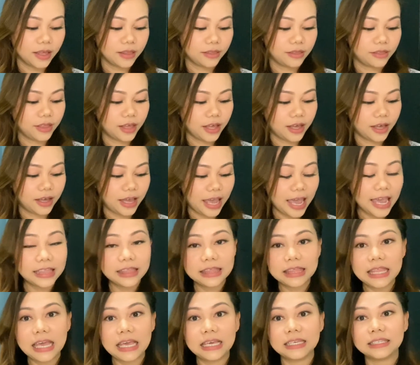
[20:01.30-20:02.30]
the 8
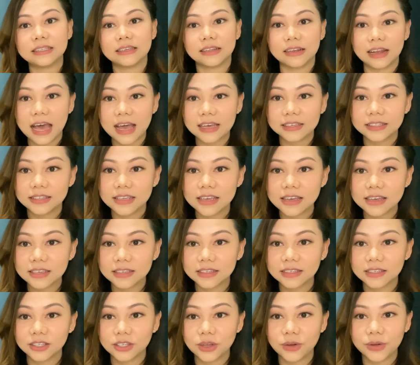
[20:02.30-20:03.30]
days classes,
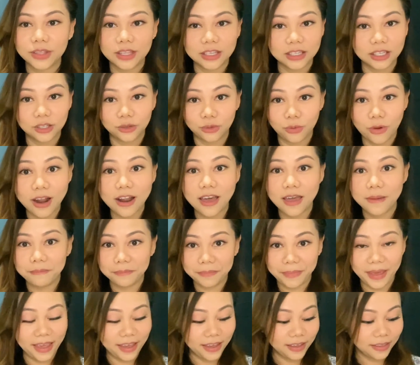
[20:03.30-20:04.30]
so this is what I
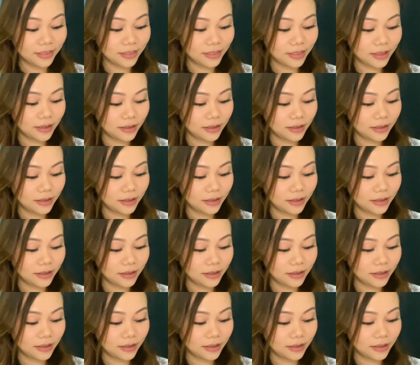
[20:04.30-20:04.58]
paid,